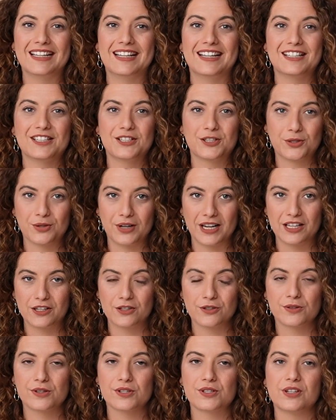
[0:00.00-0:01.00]
is track
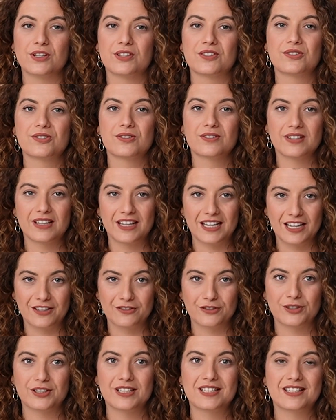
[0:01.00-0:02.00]
your results
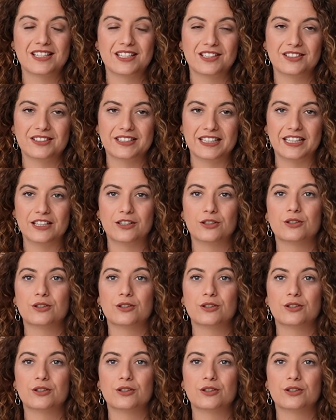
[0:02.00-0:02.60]
every single day